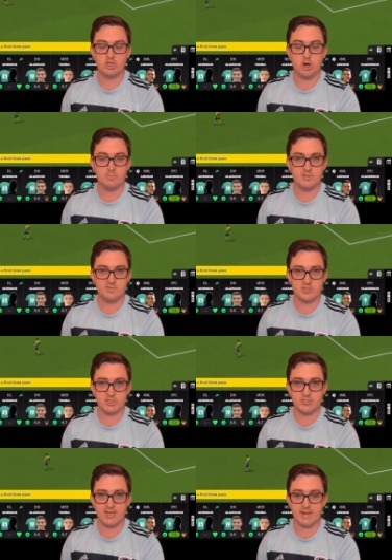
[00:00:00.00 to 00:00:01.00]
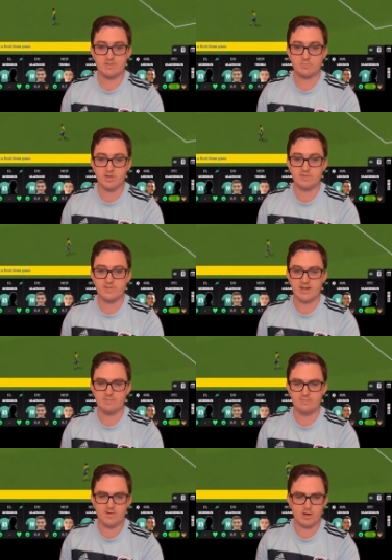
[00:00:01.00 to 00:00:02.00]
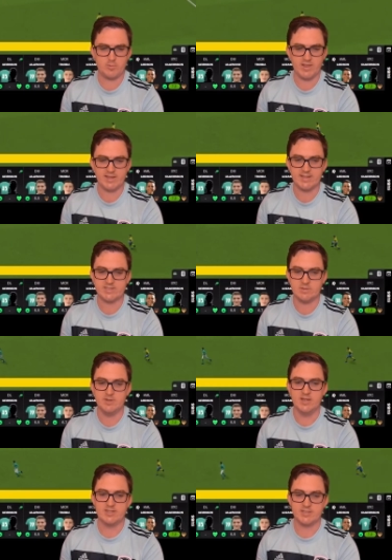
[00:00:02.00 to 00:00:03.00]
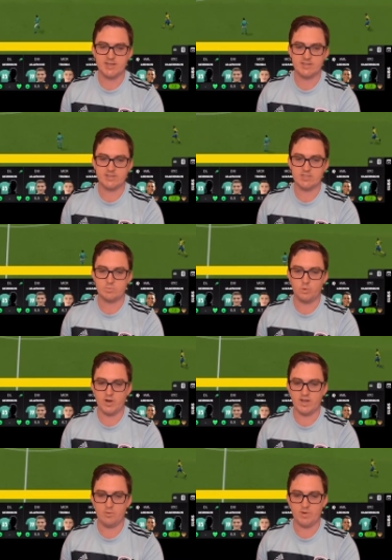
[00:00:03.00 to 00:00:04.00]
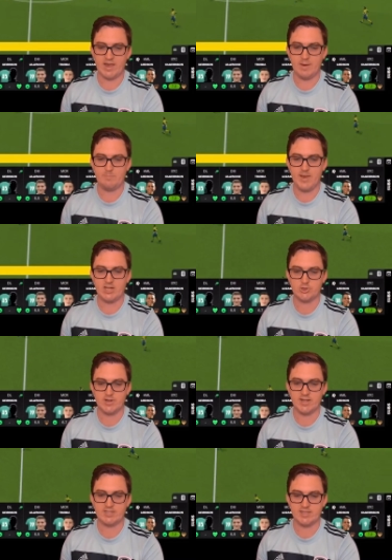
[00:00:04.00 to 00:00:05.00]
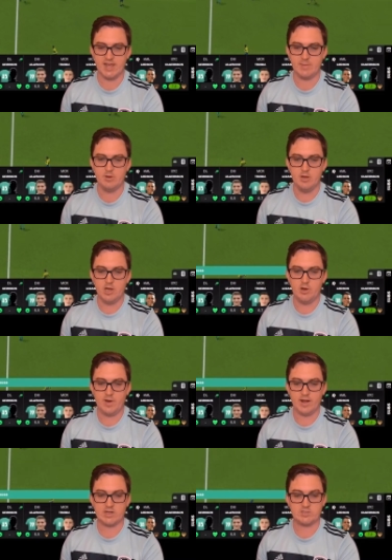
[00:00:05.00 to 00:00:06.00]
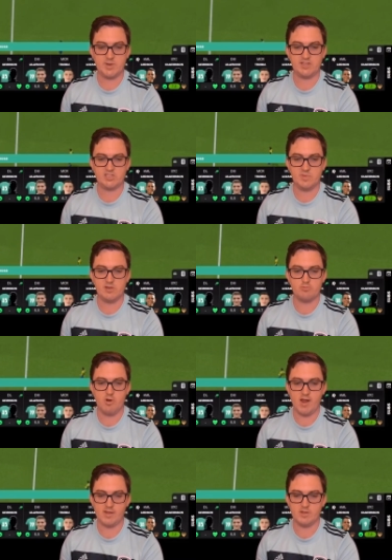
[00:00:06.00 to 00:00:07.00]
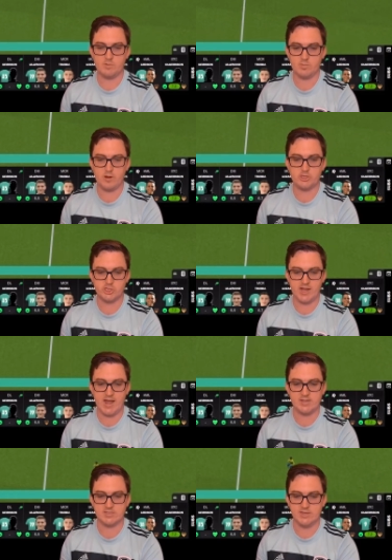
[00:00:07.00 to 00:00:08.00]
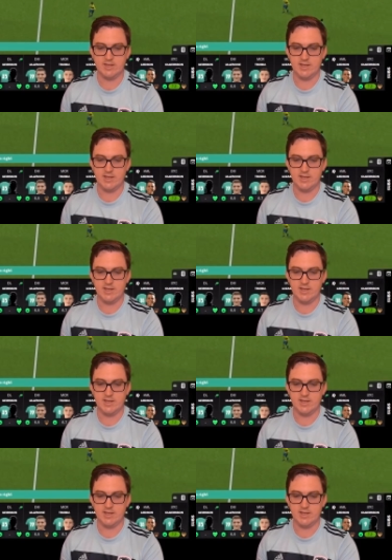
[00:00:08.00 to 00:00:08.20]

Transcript: top division teams and we have done very well against them to get to this point, and we are battering a team who are expected to be right in the promotion hunt